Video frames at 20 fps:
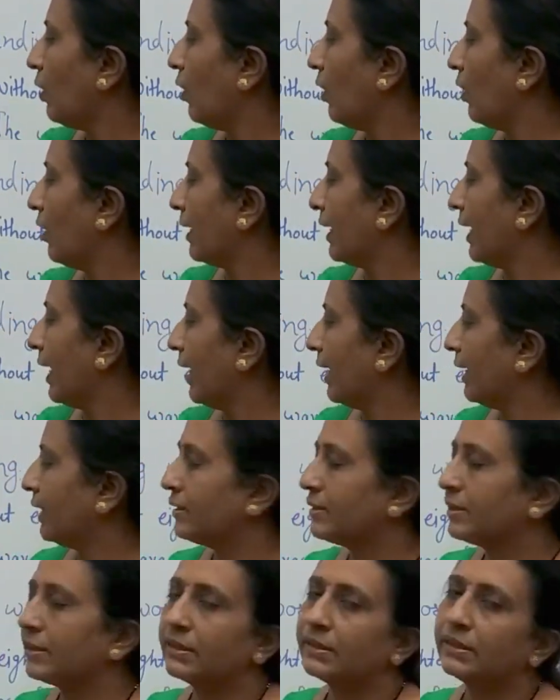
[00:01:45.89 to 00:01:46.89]
or
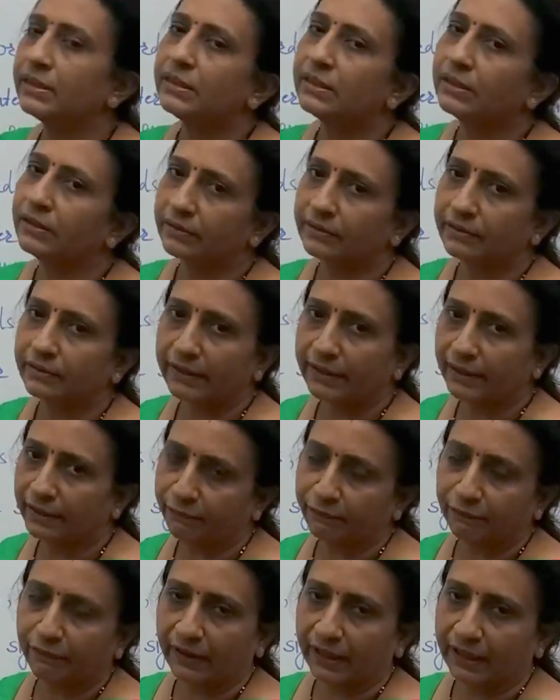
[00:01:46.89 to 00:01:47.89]
heighten the
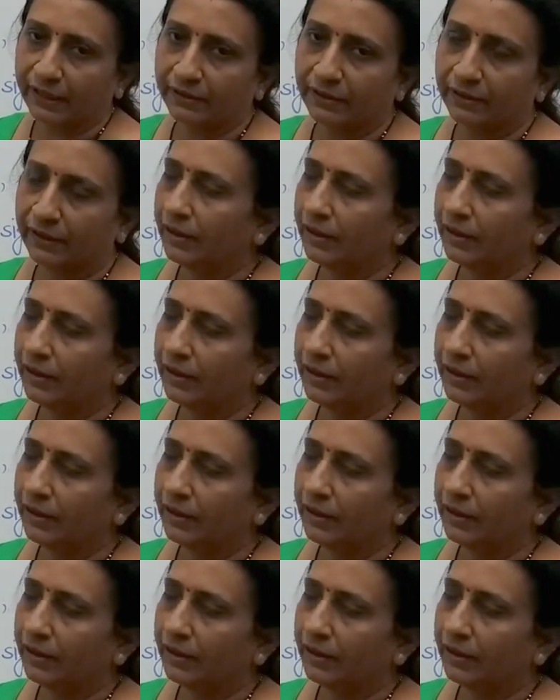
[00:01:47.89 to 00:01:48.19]
effect.